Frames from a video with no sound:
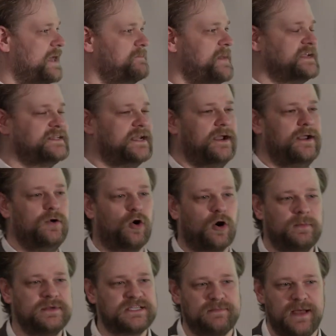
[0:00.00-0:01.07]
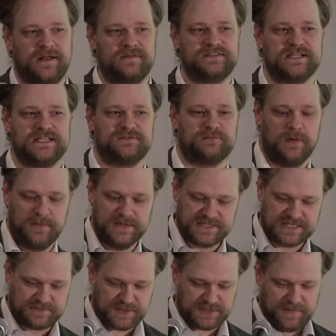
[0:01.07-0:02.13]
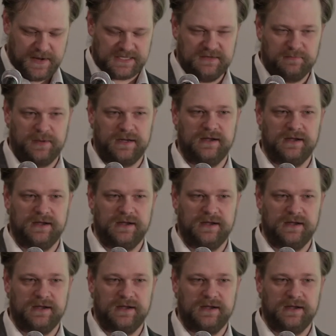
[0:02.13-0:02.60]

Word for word: that makes an enormous amount of sense from a business perspective,